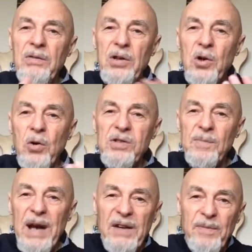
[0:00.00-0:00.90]
The chords are
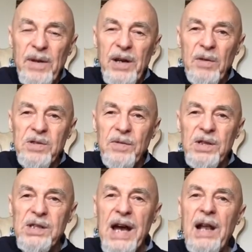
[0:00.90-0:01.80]
made from the notes of the
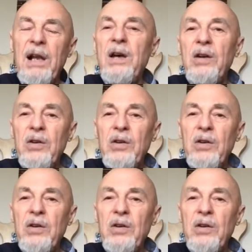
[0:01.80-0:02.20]
scale.